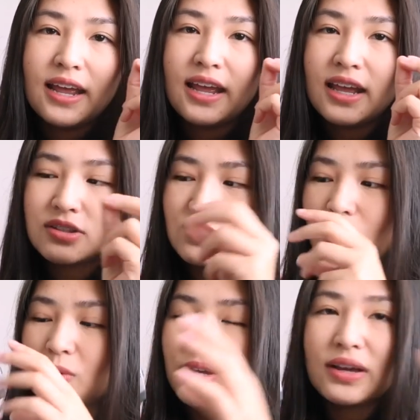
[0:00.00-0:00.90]
And
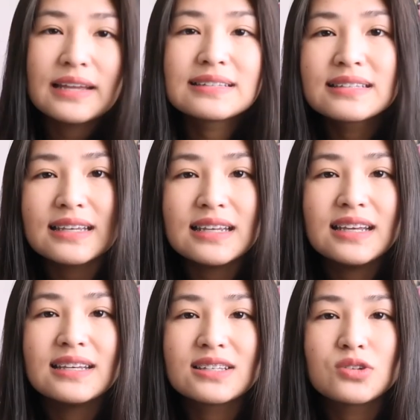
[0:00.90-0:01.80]
so what you guys see
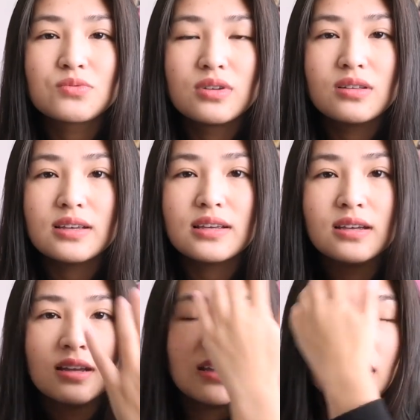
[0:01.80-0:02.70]
isn't
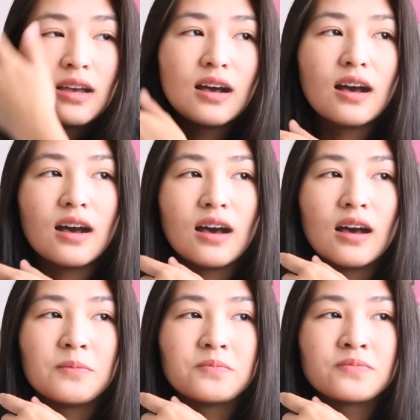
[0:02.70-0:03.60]
really
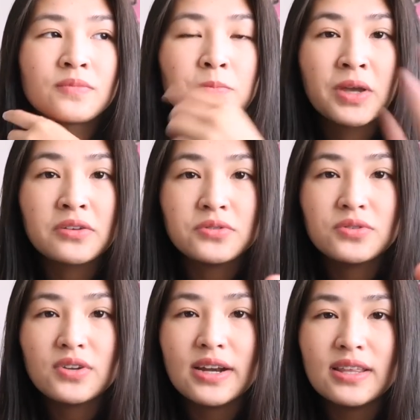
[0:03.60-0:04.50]
um,
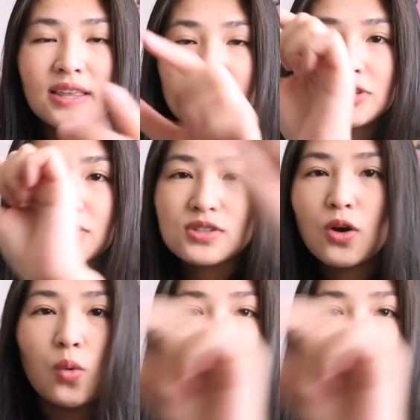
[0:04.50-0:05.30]
pixels or anything, it's just a whole